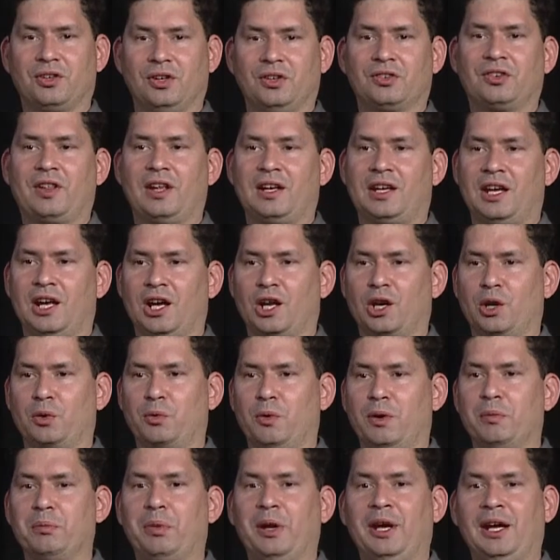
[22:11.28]
as they can on
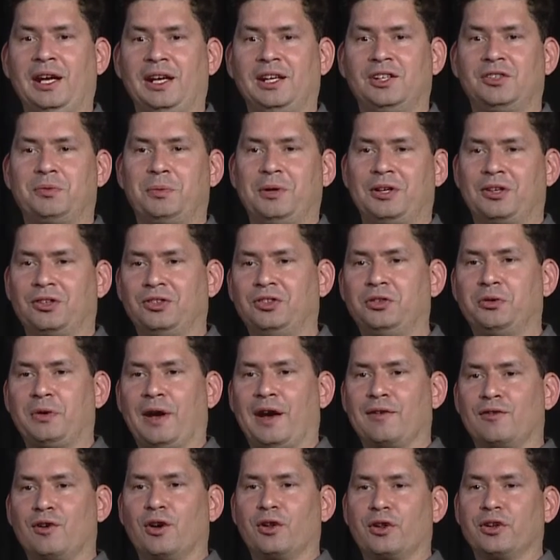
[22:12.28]
one page because you
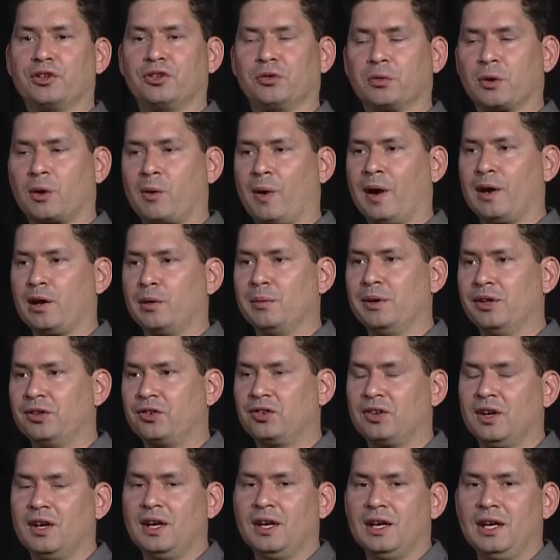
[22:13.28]
have all these
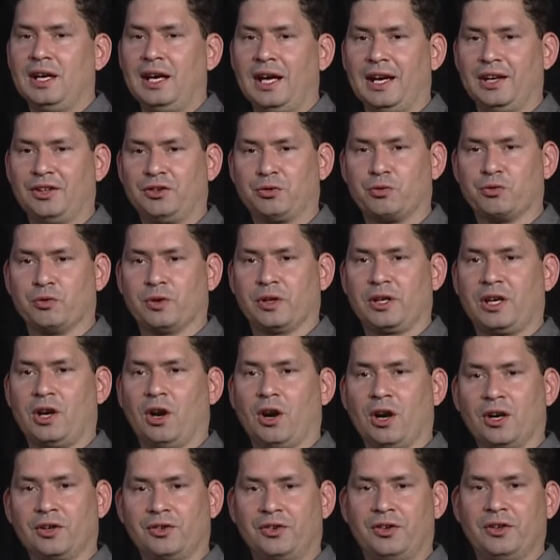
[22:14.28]
requirements, and it's really
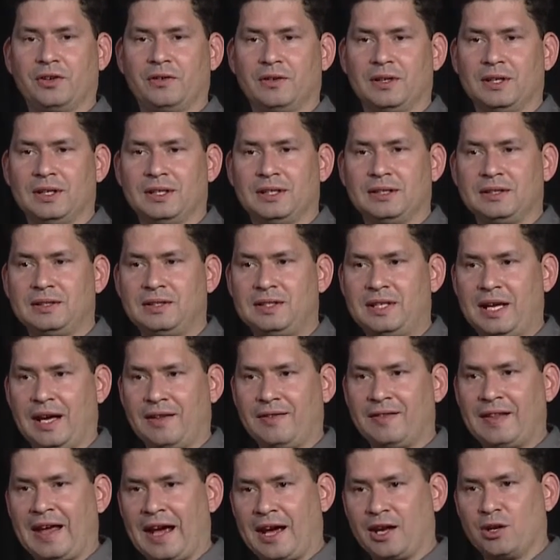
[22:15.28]
hard to
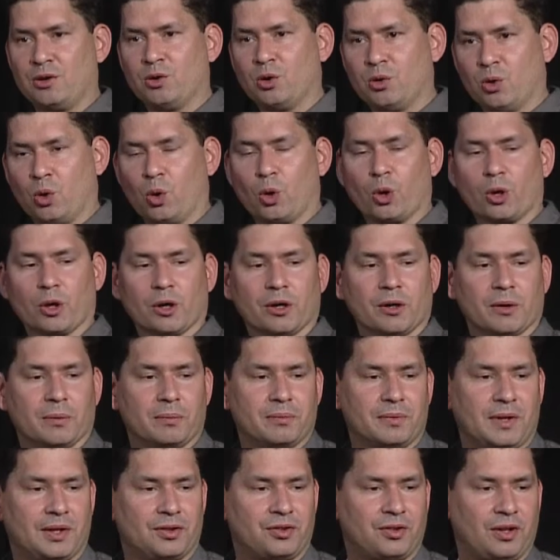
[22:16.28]
get that order,
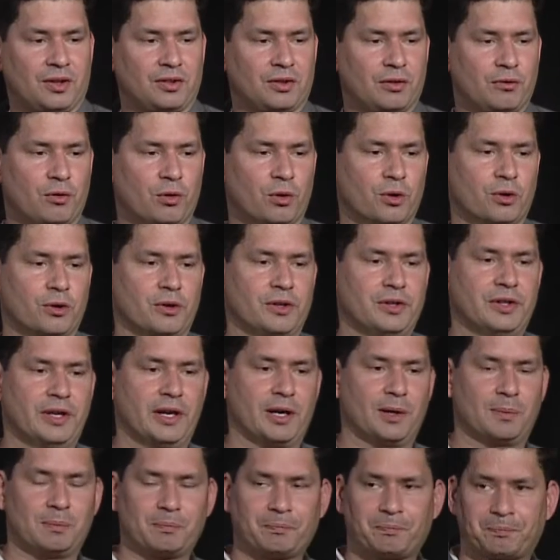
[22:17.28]
that sense of order in there.